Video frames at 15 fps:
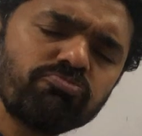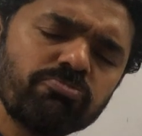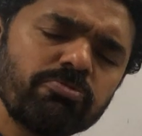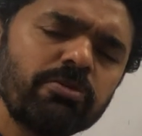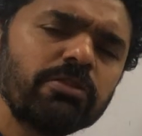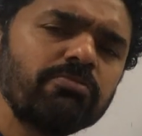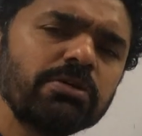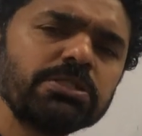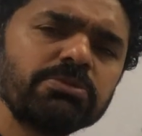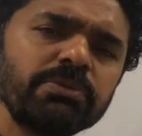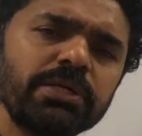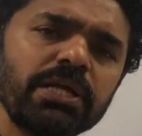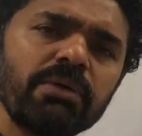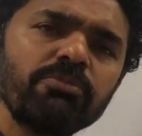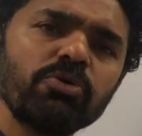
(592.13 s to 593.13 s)
with which
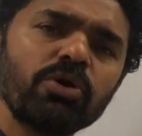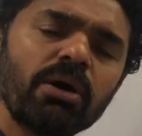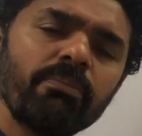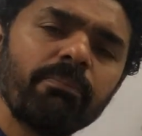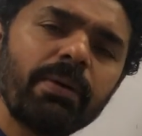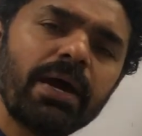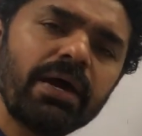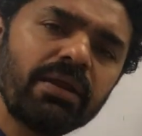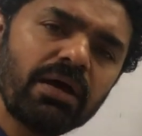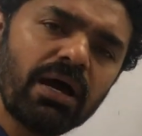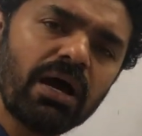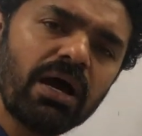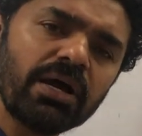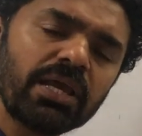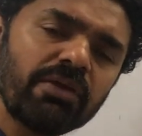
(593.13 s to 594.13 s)
medium you compare
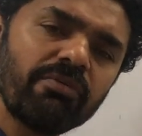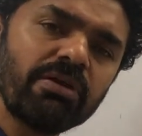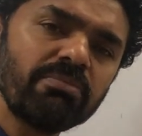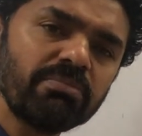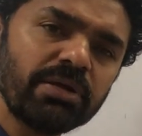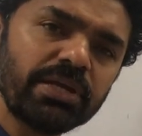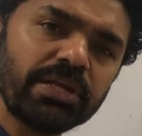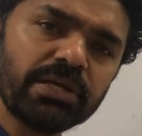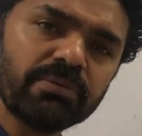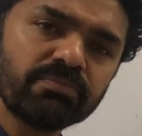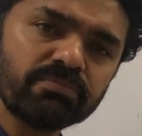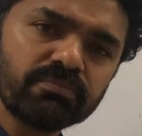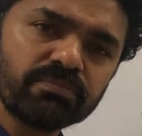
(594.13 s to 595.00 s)
a given medium.